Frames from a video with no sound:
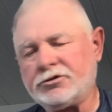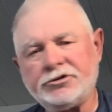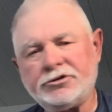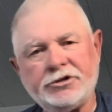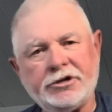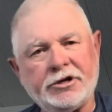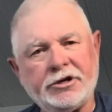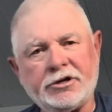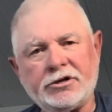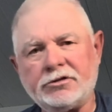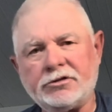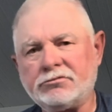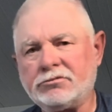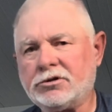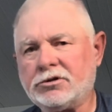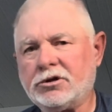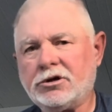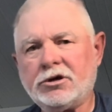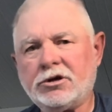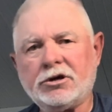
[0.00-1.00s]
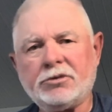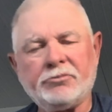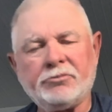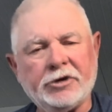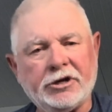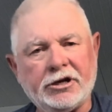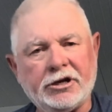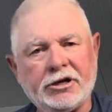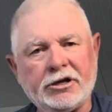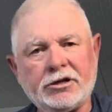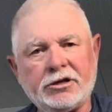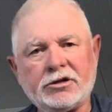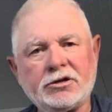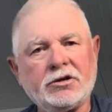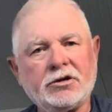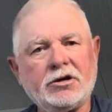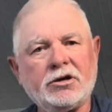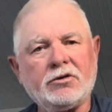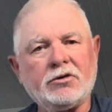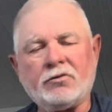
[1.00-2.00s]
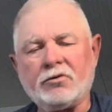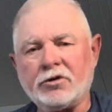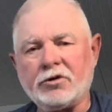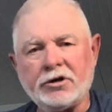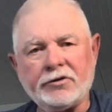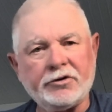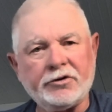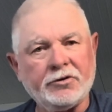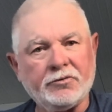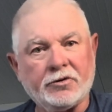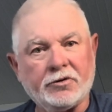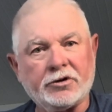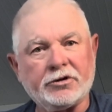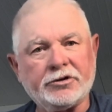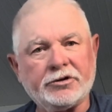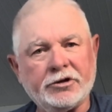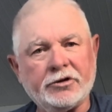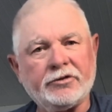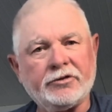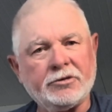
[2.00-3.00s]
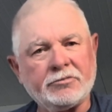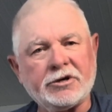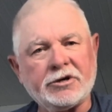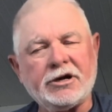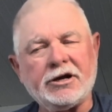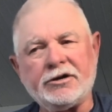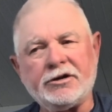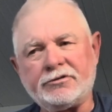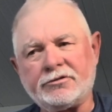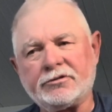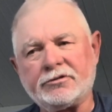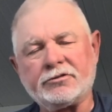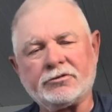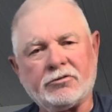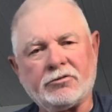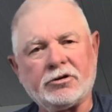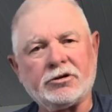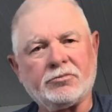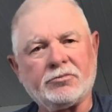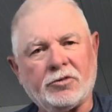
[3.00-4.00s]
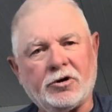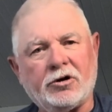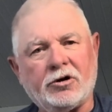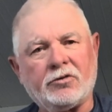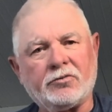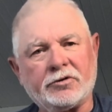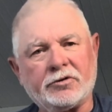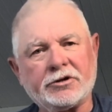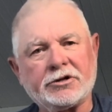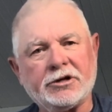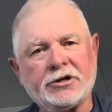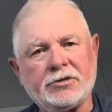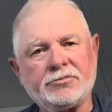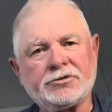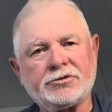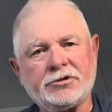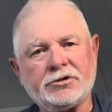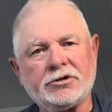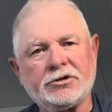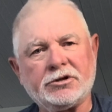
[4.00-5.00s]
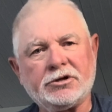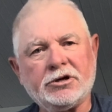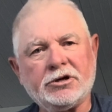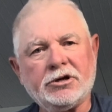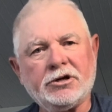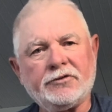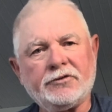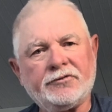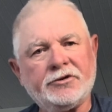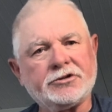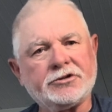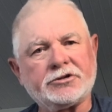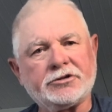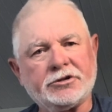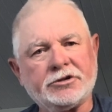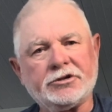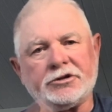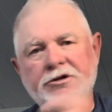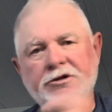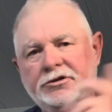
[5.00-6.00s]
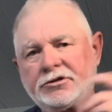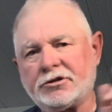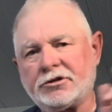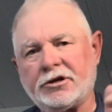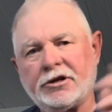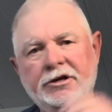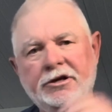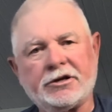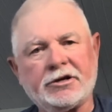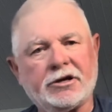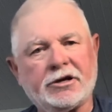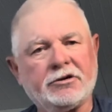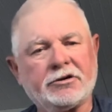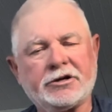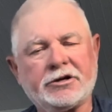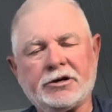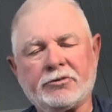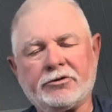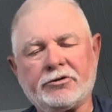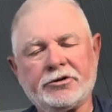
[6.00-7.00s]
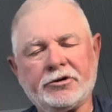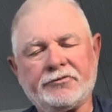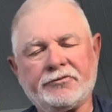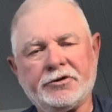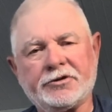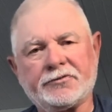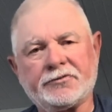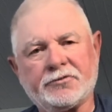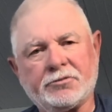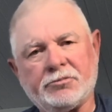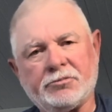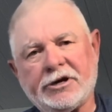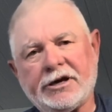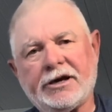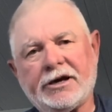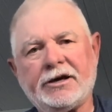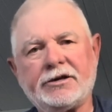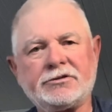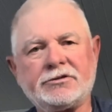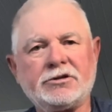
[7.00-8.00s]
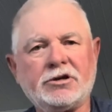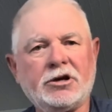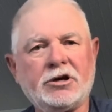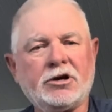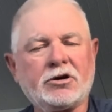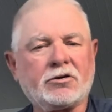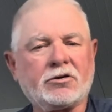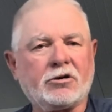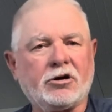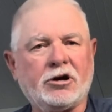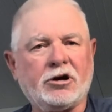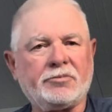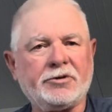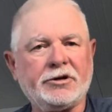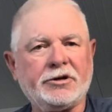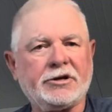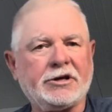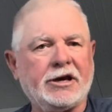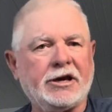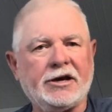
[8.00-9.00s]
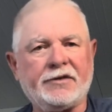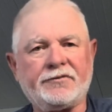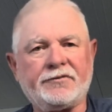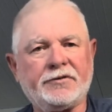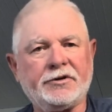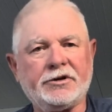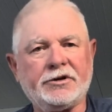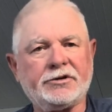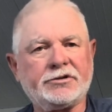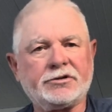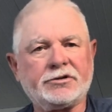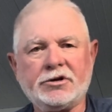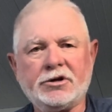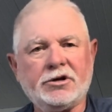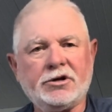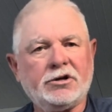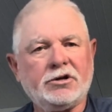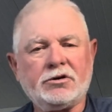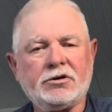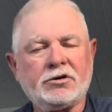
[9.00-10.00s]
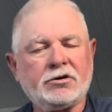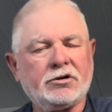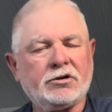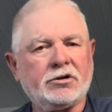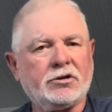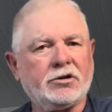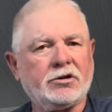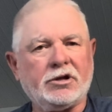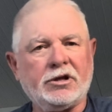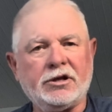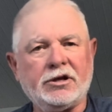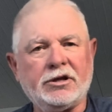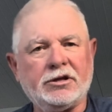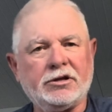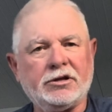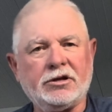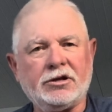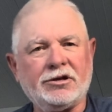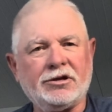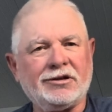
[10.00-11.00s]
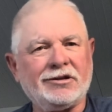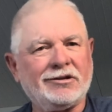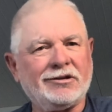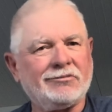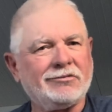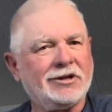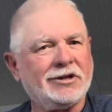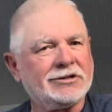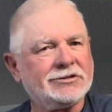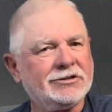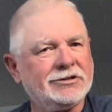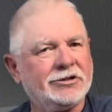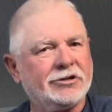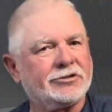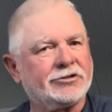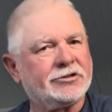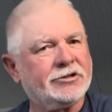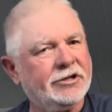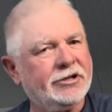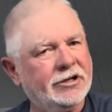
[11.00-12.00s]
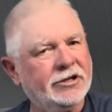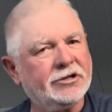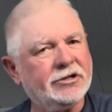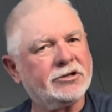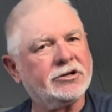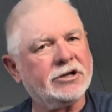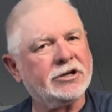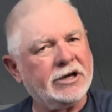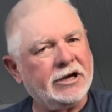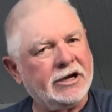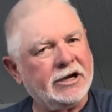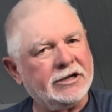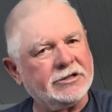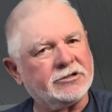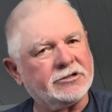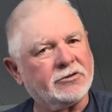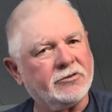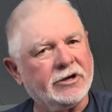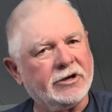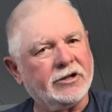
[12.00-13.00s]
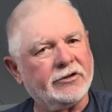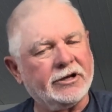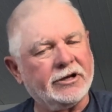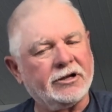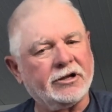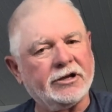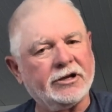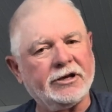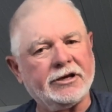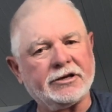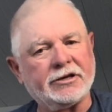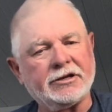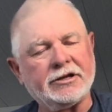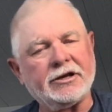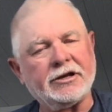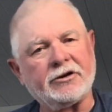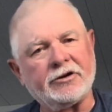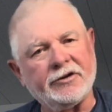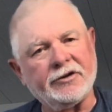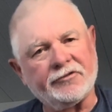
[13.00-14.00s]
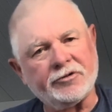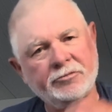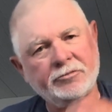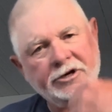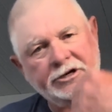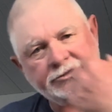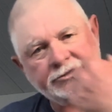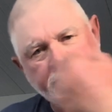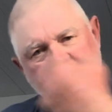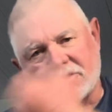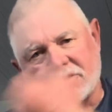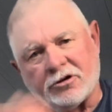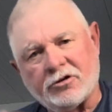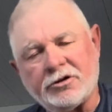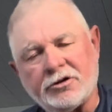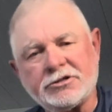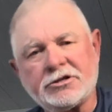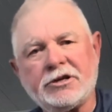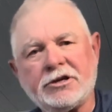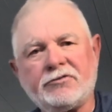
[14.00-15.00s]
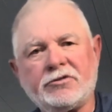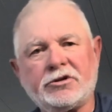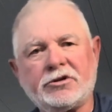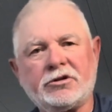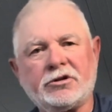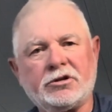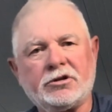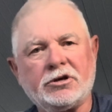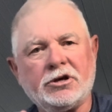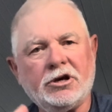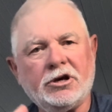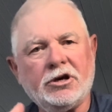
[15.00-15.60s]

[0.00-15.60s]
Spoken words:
jigging, minnieing, whatever you want to do. Them guys are on the ball when it comes to fishing in this lake. I don't care whether you're fishing for bass, crappie, catfish, and like I said, there's 10 guides that go out of that lake, and their information they're always given to